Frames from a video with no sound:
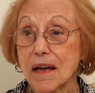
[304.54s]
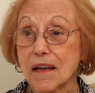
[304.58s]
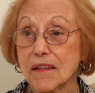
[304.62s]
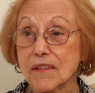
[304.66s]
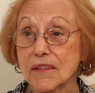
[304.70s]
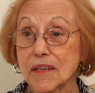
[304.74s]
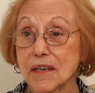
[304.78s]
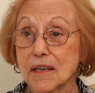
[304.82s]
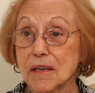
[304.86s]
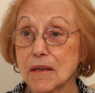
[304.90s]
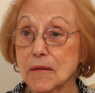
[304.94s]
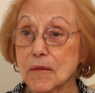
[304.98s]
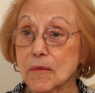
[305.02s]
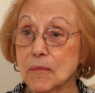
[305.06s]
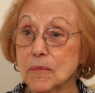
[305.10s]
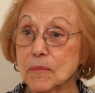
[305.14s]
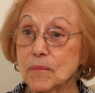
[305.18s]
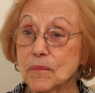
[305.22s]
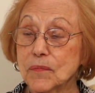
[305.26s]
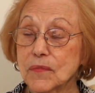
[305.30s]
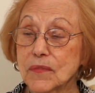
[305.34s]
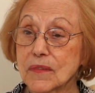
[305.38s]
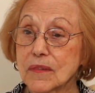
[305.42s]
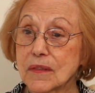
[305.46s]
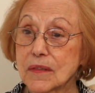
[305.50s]
the
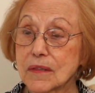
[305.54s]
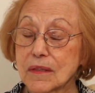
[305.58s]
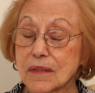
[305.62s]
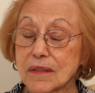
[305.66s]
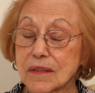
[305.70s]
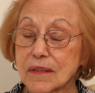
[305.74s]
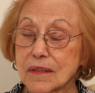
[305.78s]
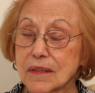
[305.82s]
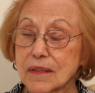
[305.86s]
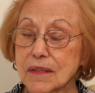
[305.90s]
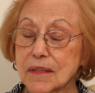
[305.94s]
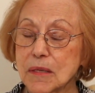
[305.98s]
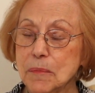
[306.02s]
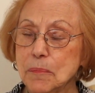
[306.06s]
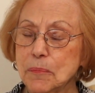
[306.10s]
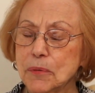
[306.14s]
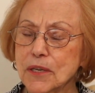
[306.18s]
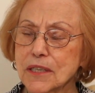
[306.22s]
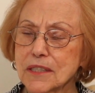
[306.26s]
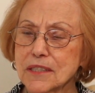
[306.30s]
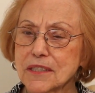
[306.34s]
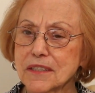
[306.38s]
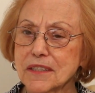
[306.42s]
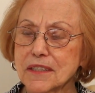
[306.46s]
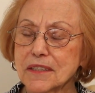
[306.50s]

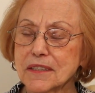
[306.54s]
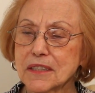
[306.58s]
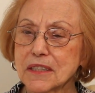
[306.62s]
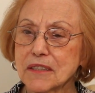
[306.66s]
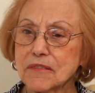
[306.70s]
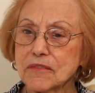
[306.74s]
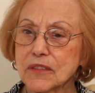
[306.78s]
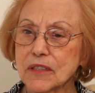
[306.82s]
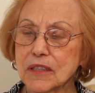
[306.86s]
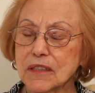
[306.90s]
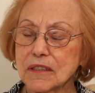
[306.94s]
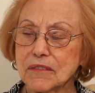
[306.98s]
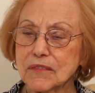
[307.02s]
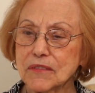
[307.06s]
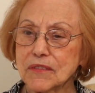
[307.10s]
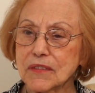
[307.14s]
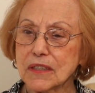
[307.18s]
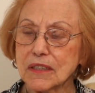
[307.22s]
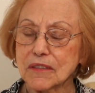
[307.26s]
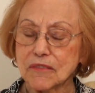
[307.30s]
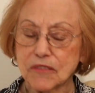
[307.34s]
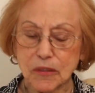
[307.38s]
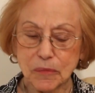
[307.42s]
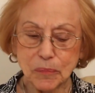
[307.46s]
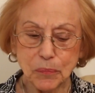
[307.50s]
president
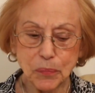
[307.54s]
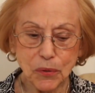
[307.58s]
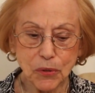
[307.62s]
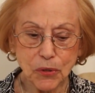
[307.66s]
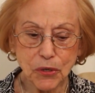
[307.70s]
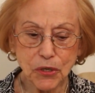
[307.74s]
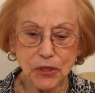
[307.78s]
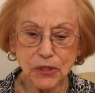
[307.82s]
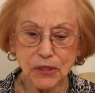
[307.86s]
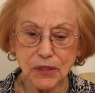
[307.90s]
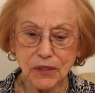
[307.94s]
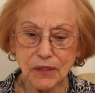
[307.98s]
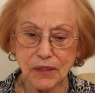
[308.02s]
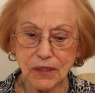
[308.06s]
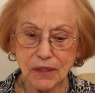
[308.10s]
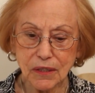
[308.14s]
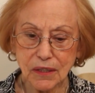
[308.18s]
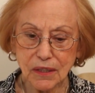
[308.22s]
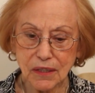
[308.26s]
of the board